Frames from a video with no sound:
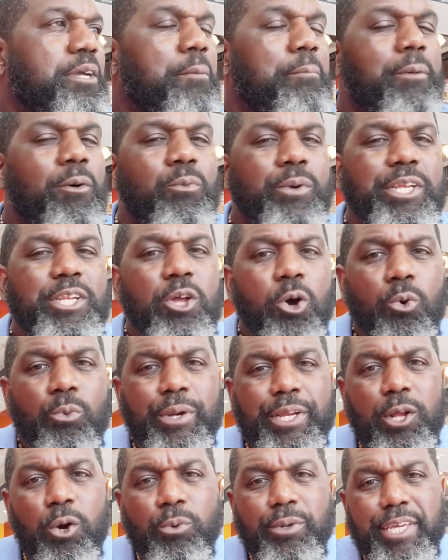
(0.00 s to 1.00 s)
But we know
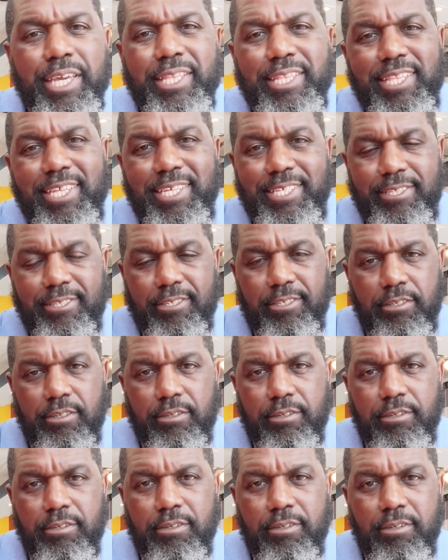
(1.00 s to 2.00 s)
we don't get this.
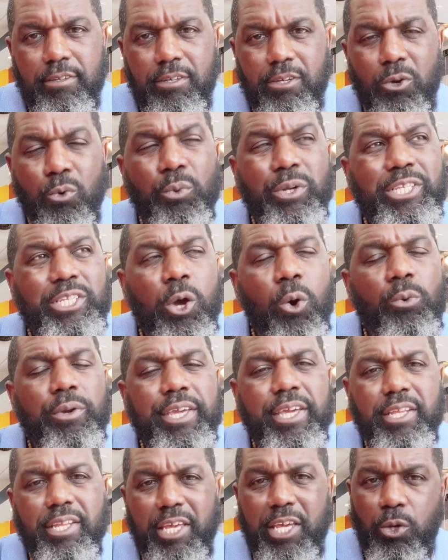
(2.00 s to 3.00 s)
We don't
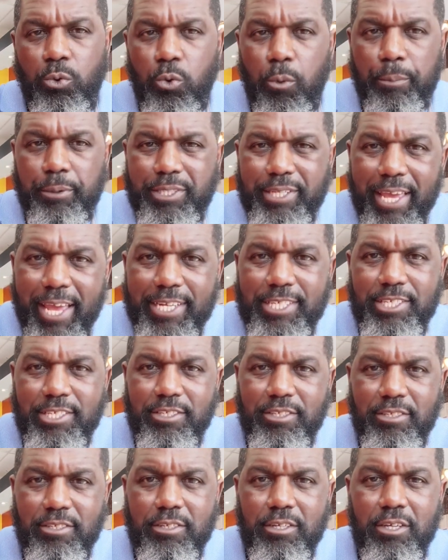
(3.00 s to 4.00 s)
get equal protection.